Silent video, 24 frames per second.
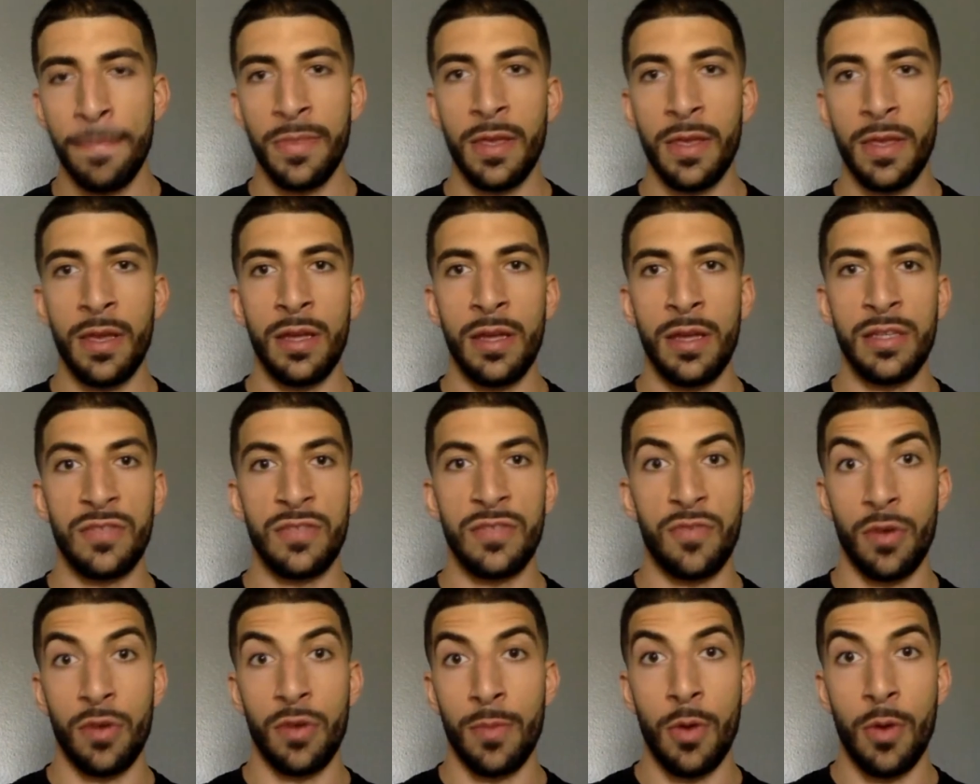is
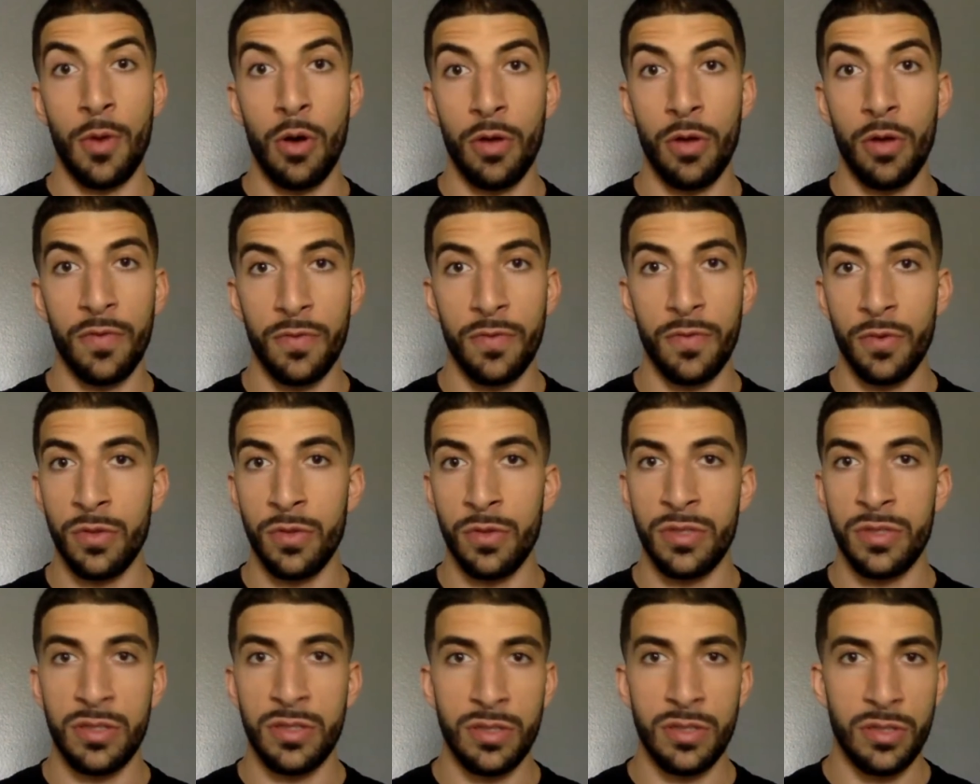from whole foods,
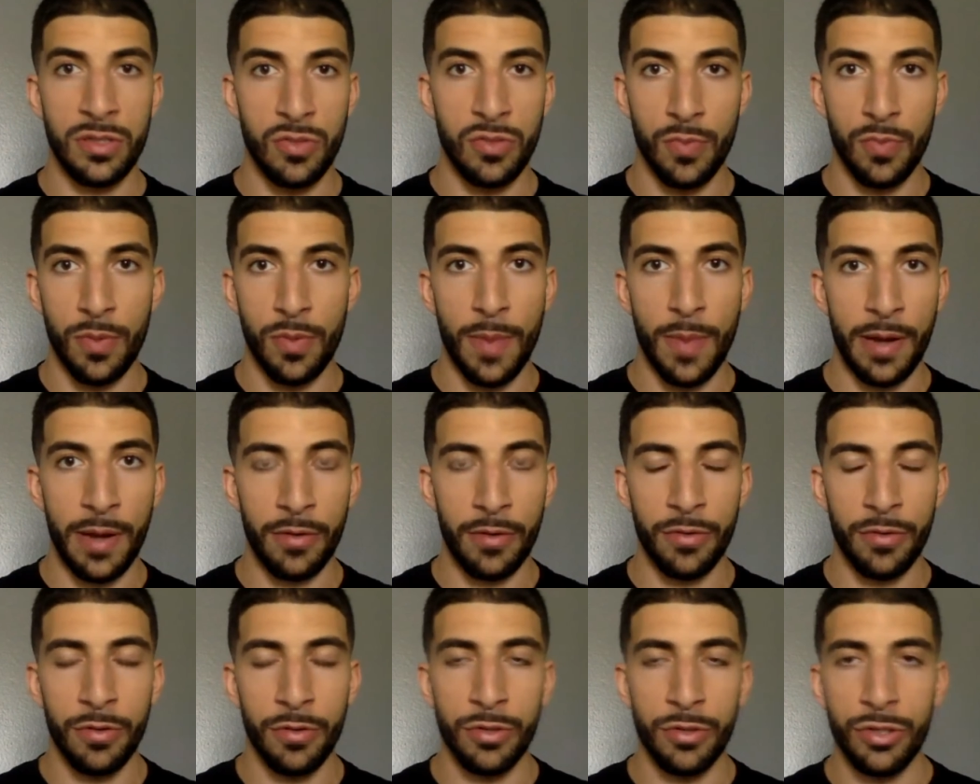super
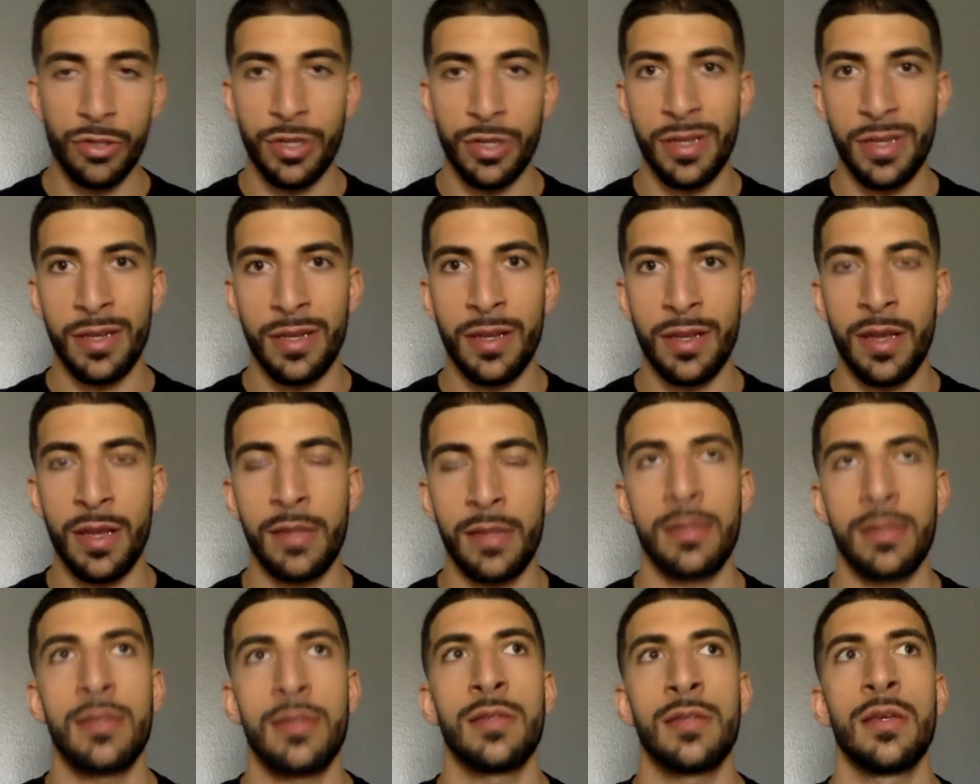micronutrient
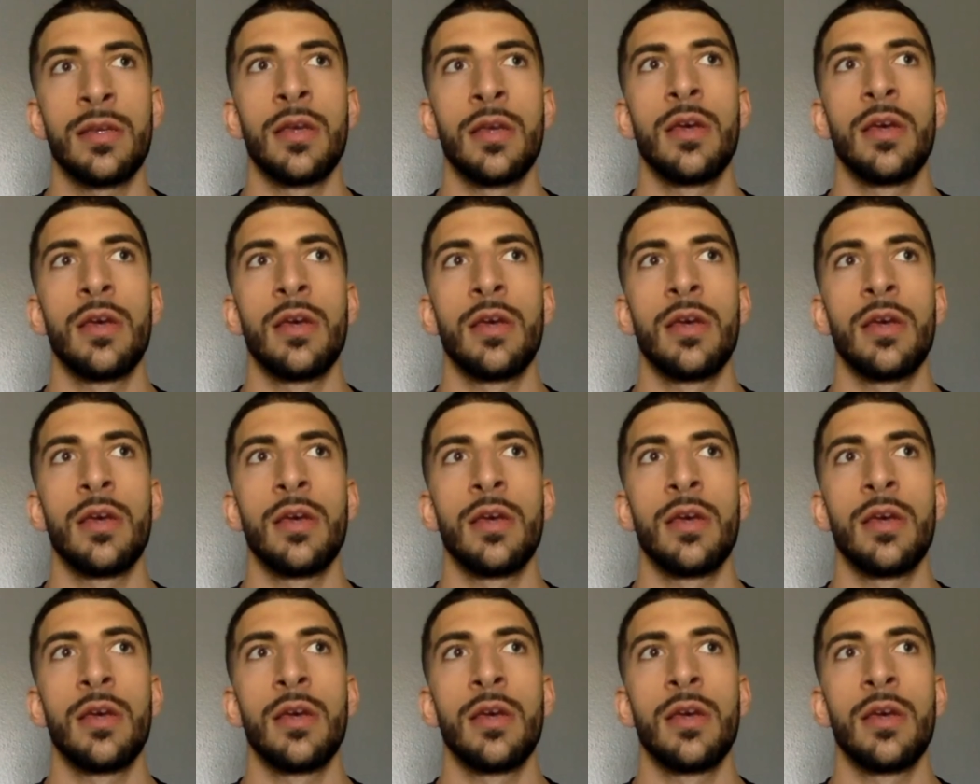dense.